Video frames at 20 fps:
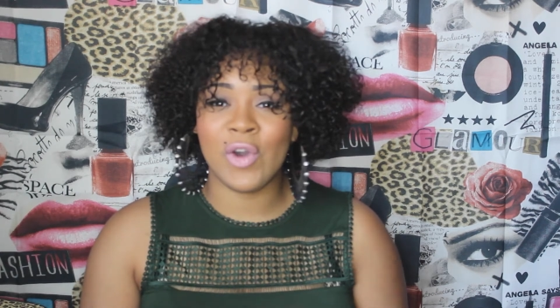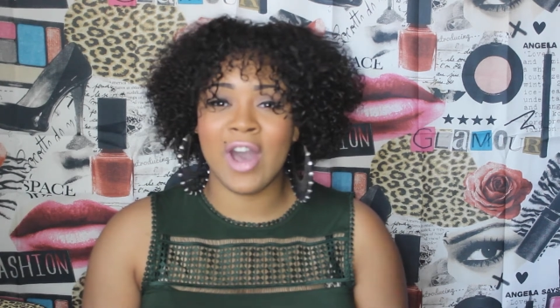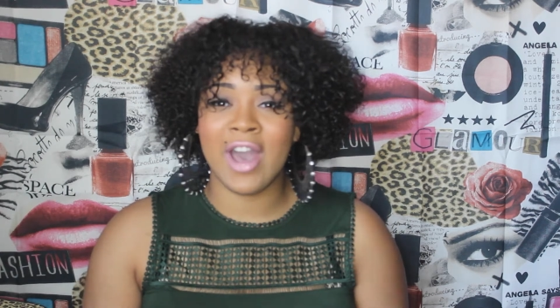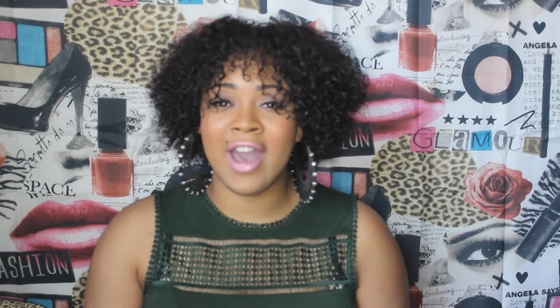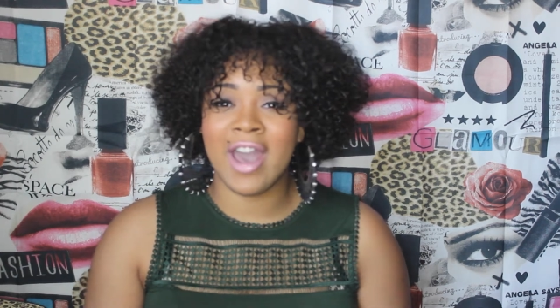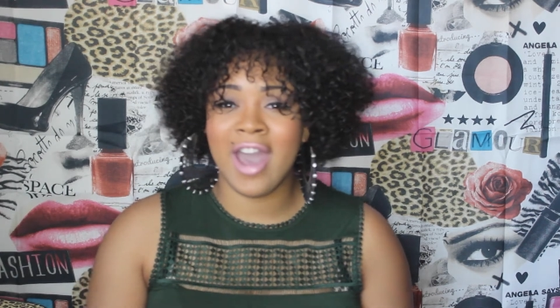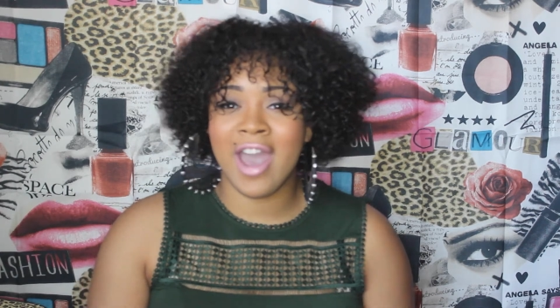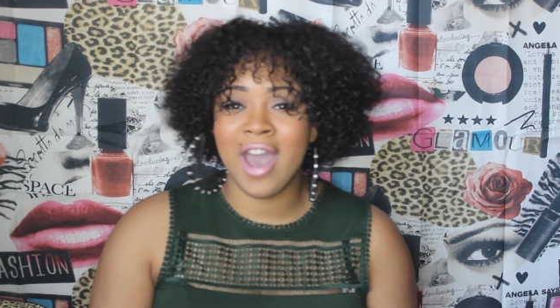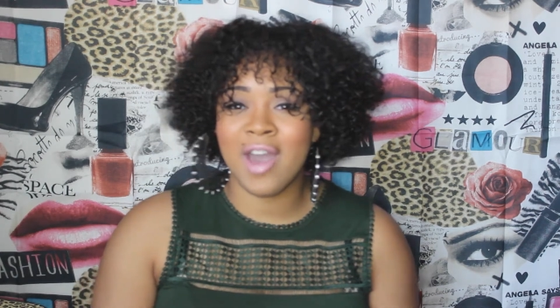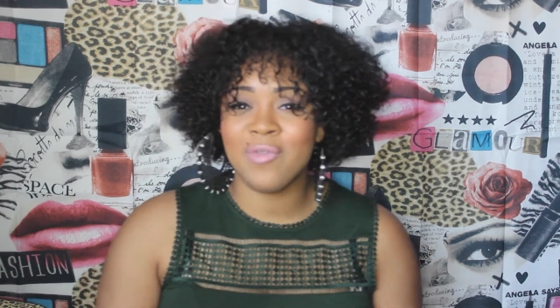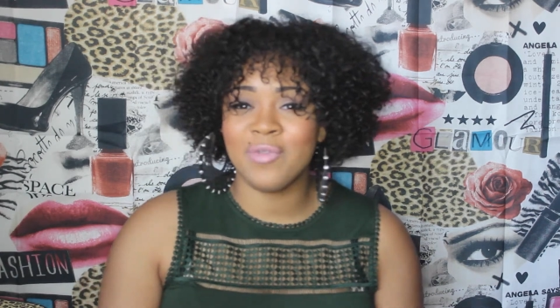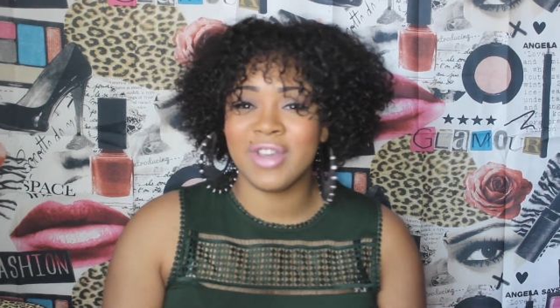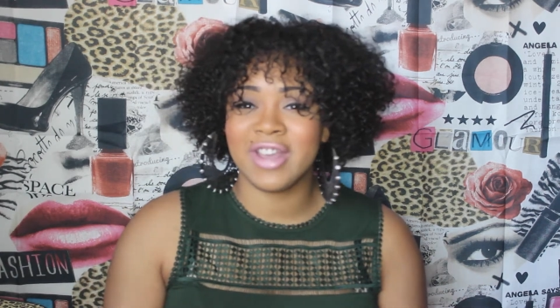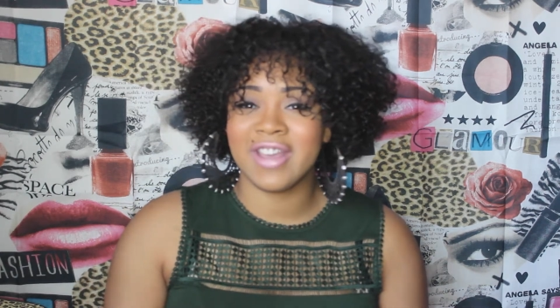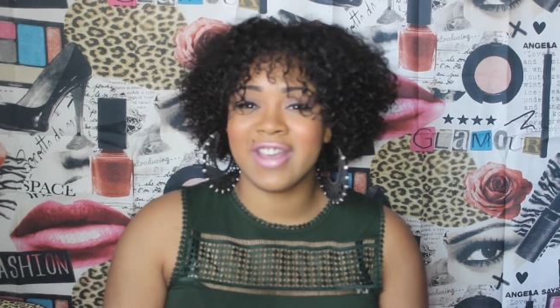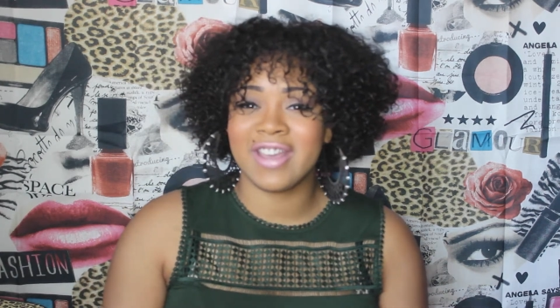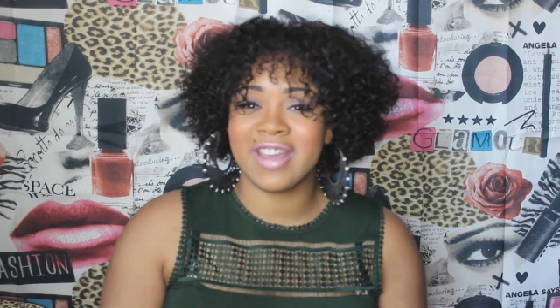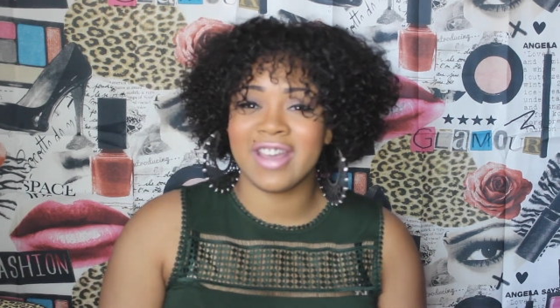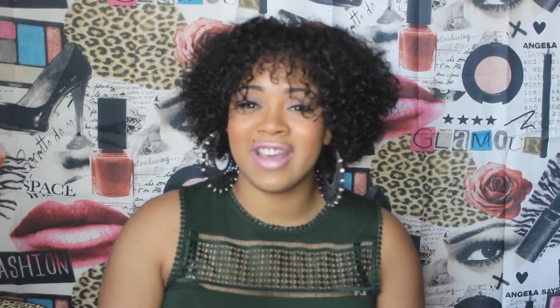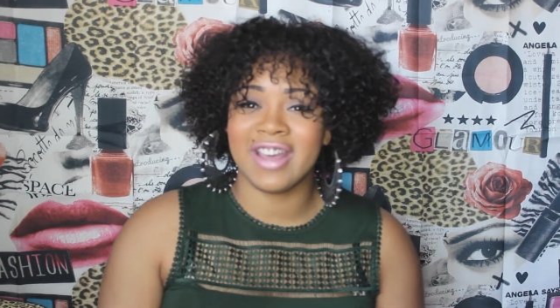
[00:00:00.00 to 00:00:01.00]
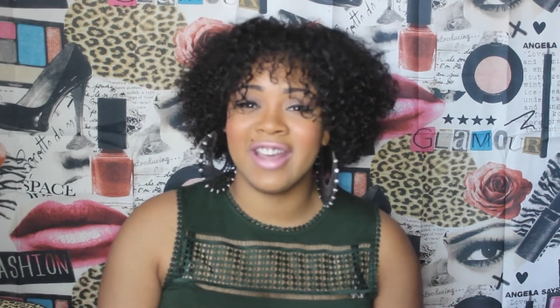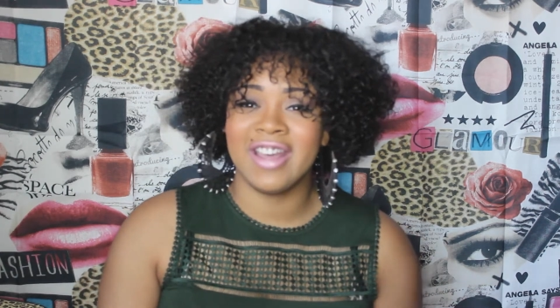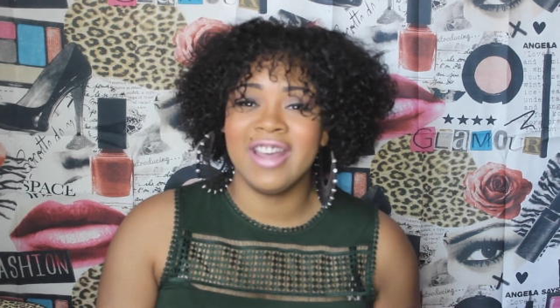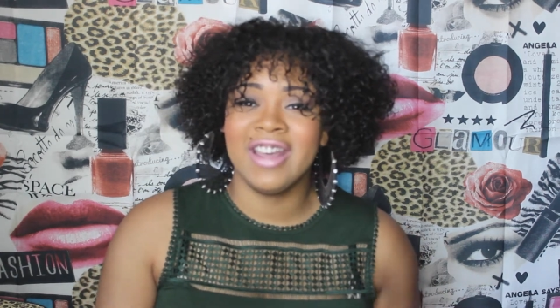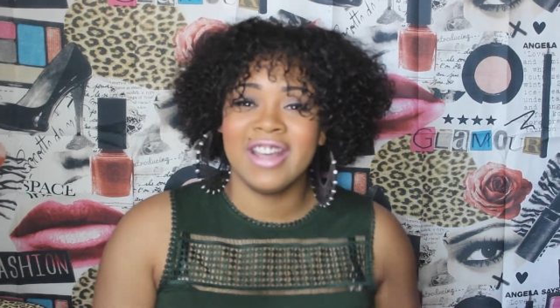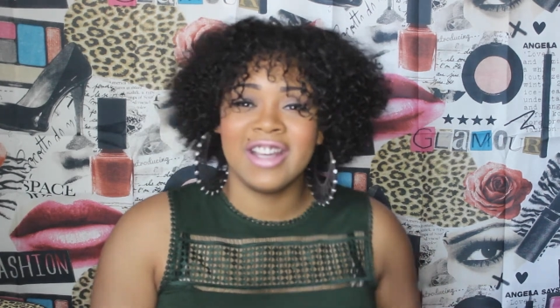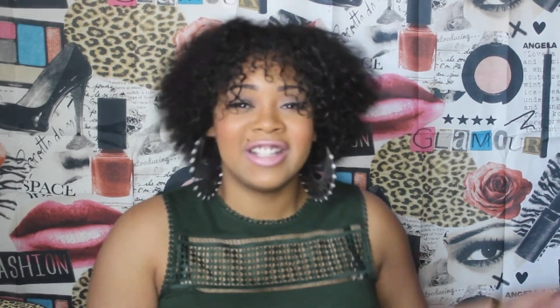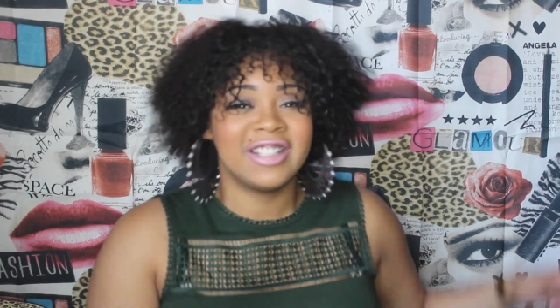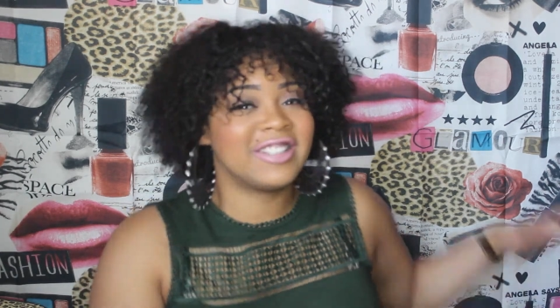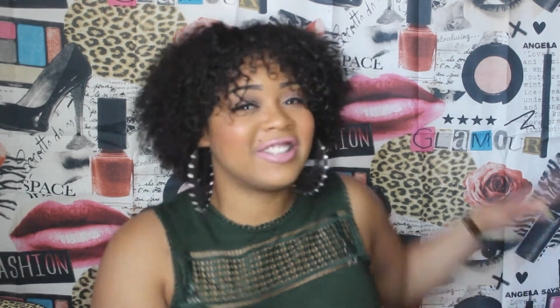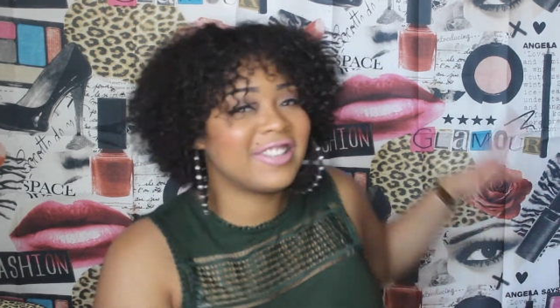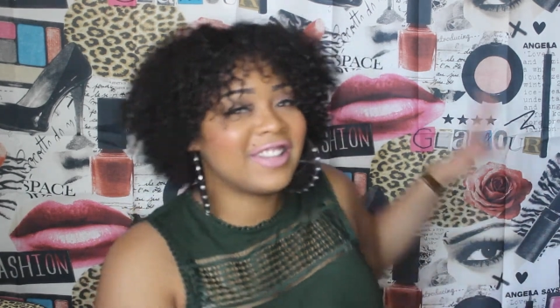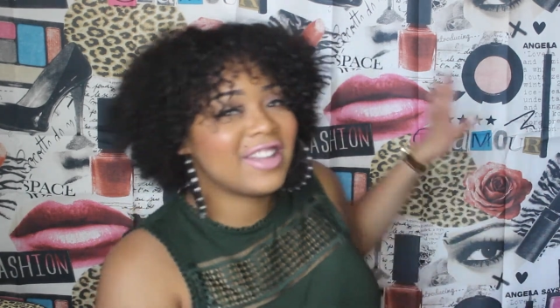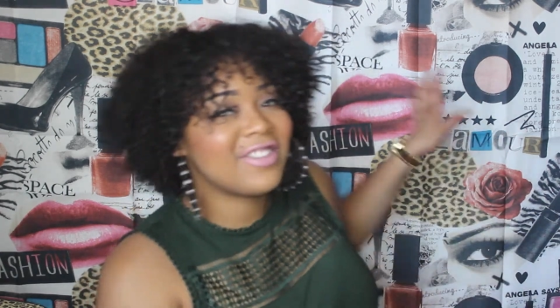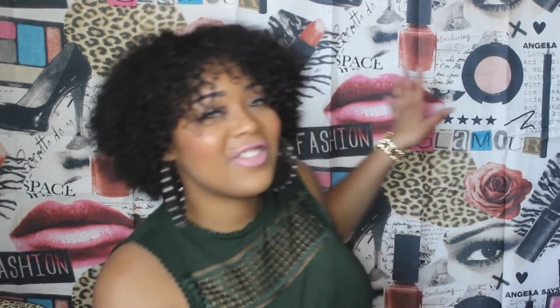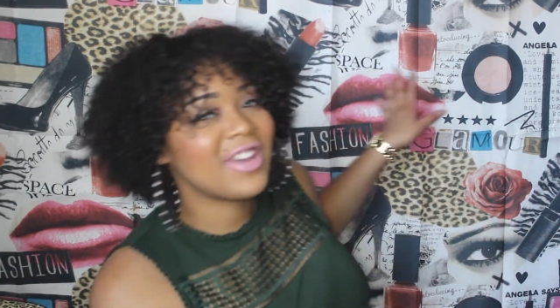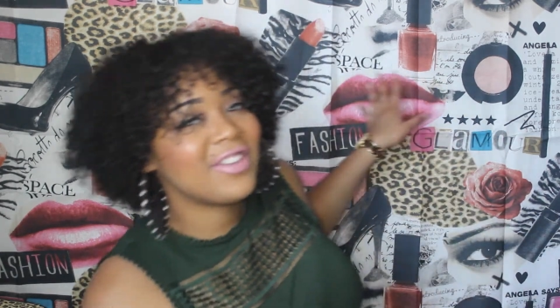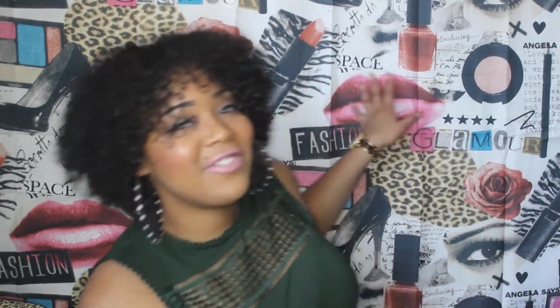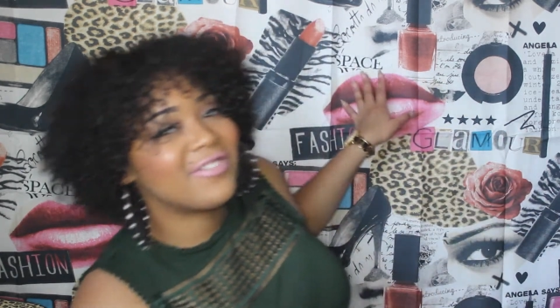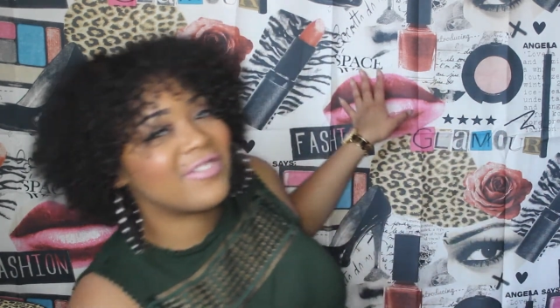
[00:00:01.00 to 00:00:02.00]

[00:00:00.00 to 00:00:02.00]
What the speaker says: happy. Do you like my